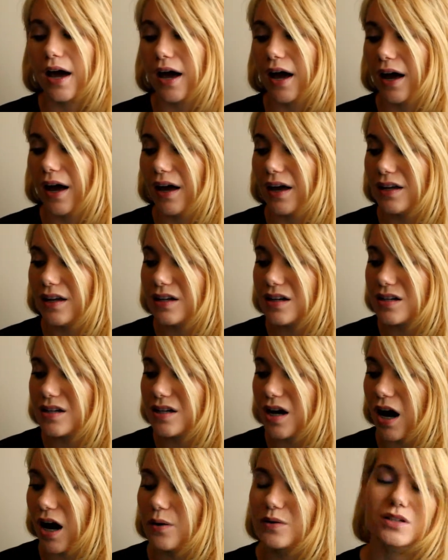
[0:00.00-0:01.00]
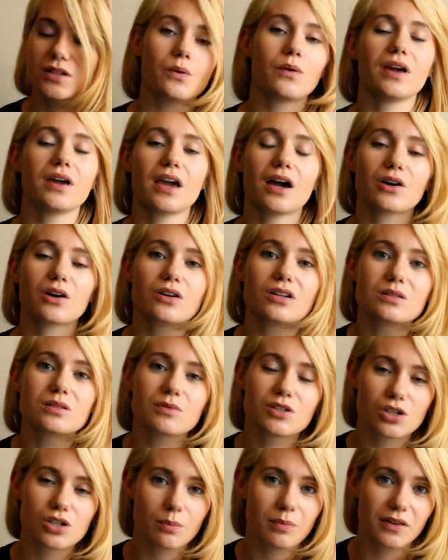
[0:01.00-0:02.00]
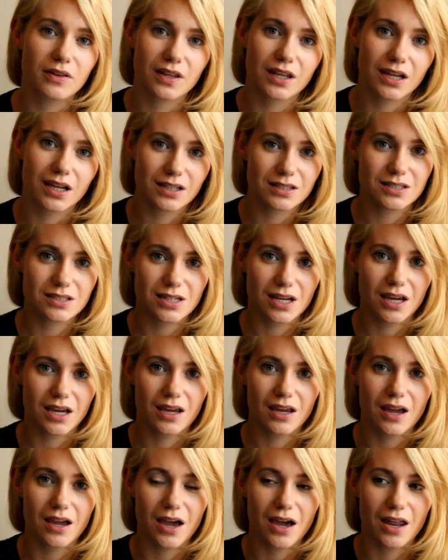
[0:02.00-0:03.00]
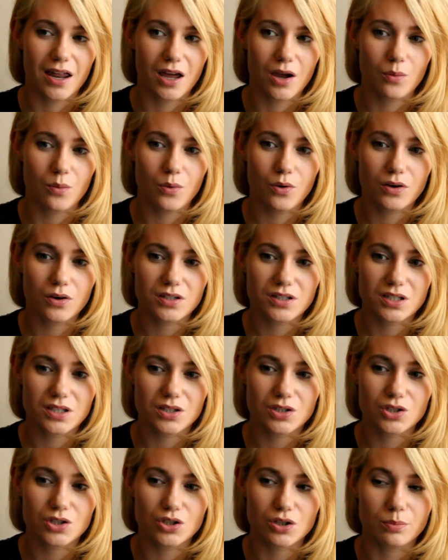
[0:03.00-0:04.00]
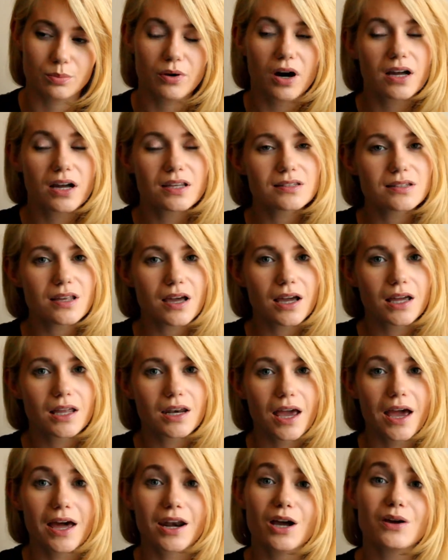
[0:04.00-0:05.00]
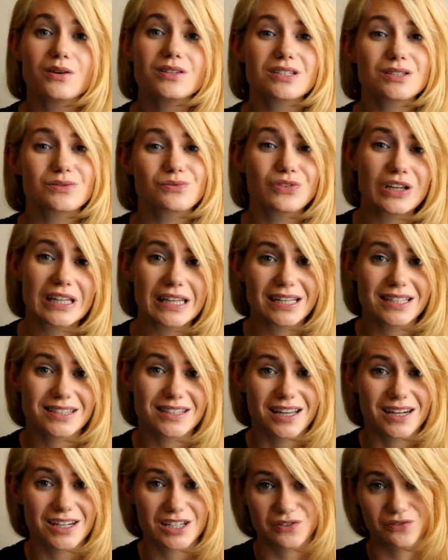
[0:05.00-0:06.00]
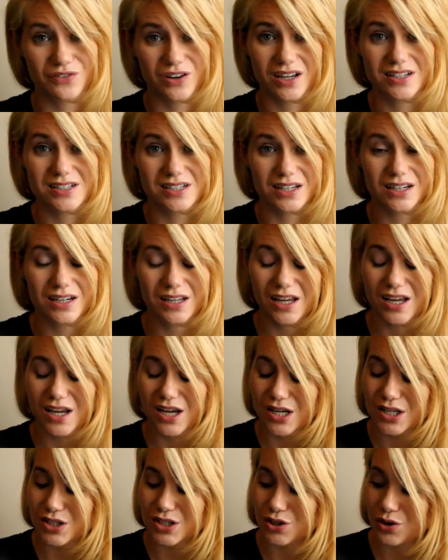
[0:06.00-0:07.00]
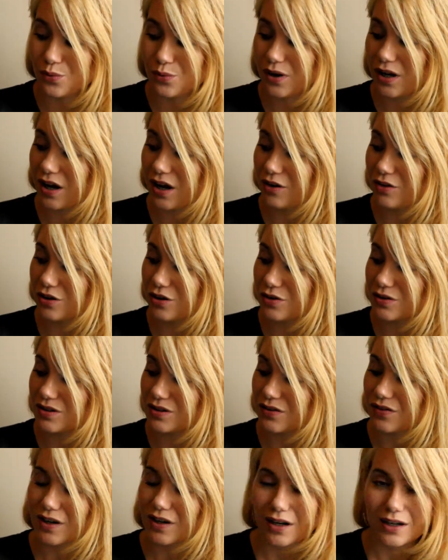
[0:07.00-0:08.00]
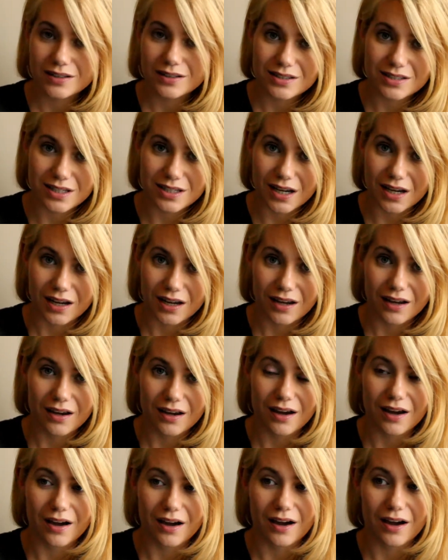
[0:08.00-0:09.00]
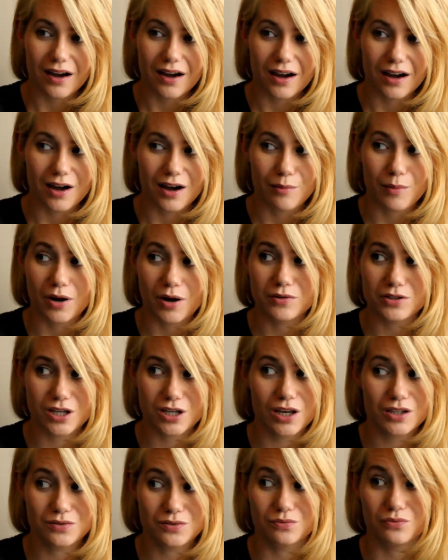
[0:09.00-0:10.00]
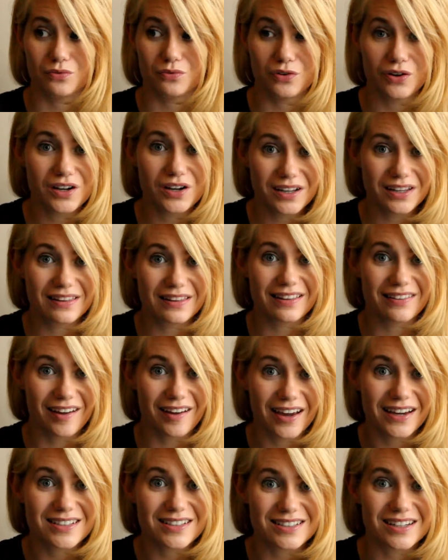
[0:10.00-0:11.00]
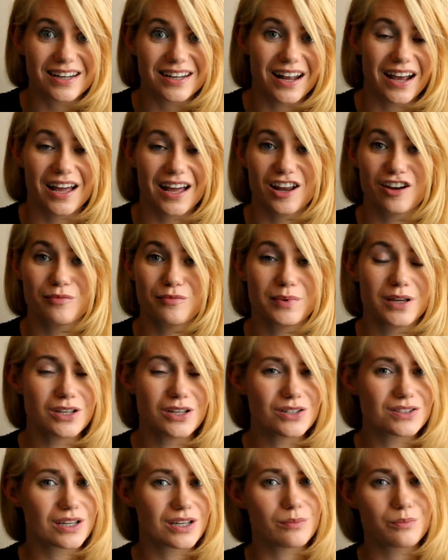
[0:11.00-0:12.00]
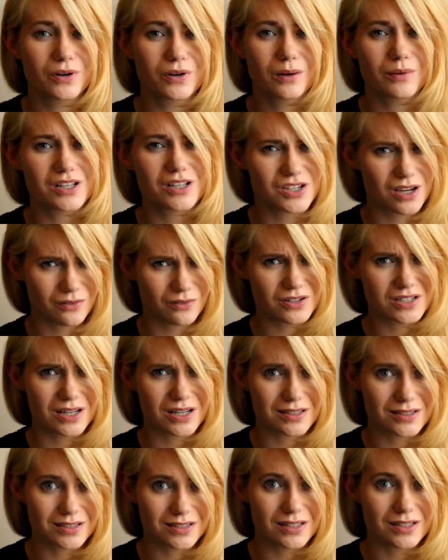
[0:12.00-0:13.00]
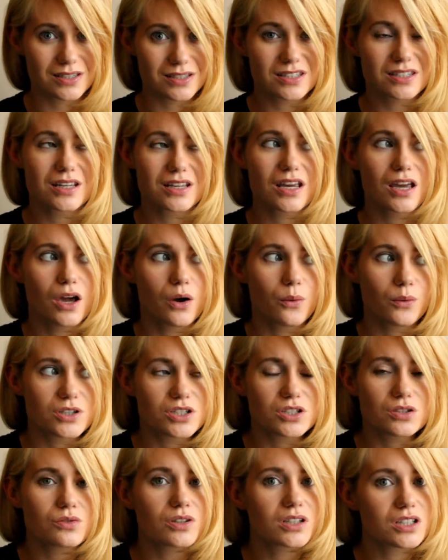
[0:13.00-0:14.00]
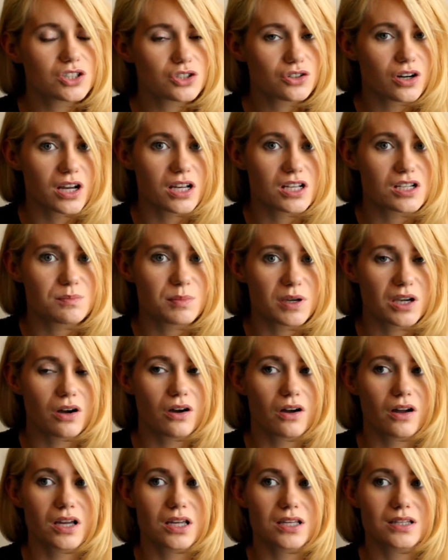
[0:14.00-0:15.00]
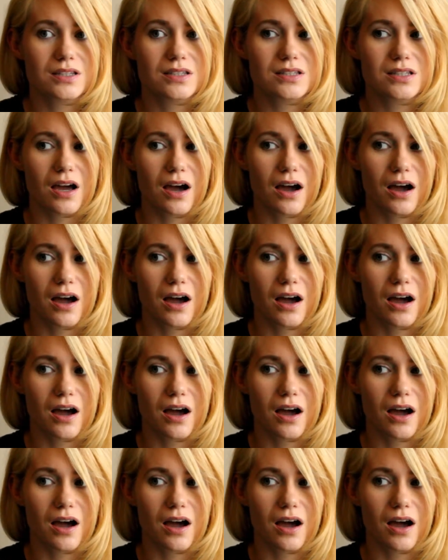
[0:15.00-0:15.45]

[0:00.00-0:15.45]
And I was going out Christmas shopping the next day and I walked into Priceline and I was just really excited to find it. So when I used it the next day, I just really liked it and I've been using it pretty much every day since, which is really strange because